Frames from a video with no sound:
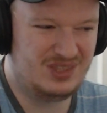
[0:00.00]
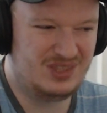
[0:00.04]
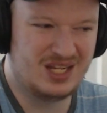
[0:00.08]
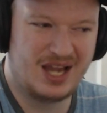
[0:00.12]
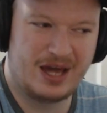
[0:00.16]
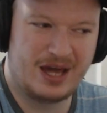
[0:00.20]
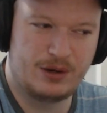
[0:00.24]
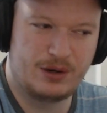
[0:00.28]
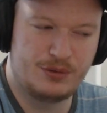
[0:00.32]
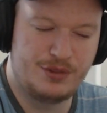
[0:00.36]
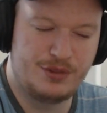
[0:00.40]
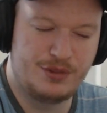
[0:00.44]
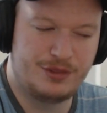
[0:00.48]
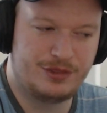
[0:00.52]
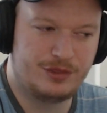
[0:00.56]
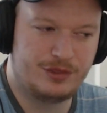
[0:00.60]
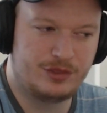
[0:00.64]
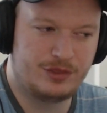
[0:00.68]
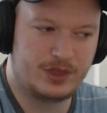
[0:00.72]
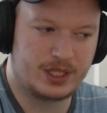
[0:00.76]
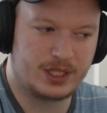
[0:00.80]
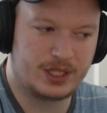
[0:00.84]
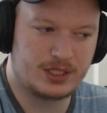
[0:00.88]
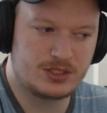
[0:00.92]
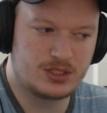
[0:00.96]
I don't
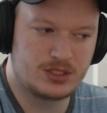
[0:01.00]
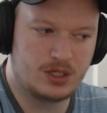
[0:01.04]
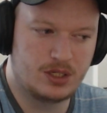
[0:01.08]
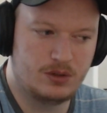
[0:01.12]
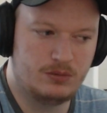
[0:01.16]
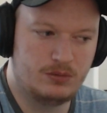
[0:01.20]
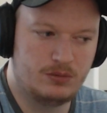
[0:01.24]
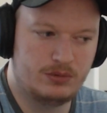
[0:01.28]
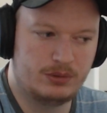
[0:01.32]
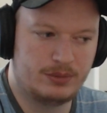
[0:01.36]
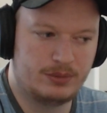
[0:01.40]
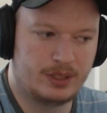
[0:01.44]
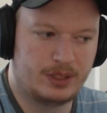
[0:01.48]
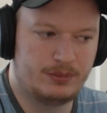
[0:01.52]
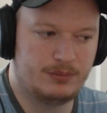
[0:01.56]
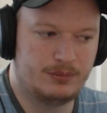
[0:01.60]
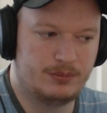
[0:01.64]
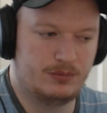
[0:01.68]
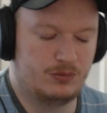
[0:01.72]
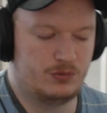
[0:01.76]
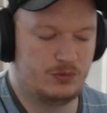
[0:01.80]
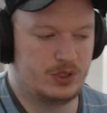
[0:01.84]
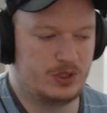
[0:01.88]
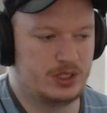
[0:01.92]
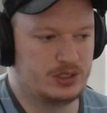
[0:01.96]
think so. We might
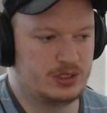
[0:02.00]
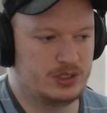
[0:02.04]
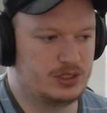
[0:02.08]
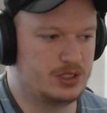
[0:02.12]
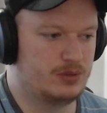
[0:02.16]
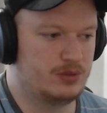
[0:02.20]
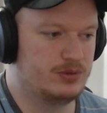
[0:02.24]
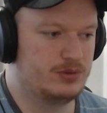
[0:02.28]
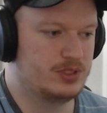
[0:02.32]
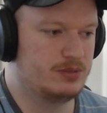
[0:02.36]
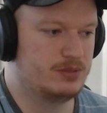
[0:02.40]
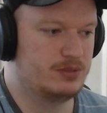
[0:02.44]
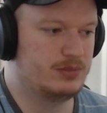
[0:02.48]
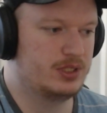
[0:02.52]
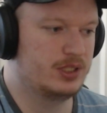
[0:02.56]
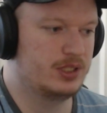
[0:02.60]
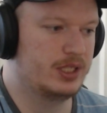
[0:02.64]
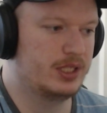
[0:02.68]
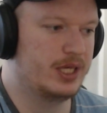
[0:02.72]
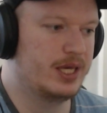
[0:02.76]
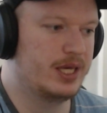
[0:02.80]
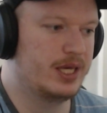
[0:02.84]
want to start with something like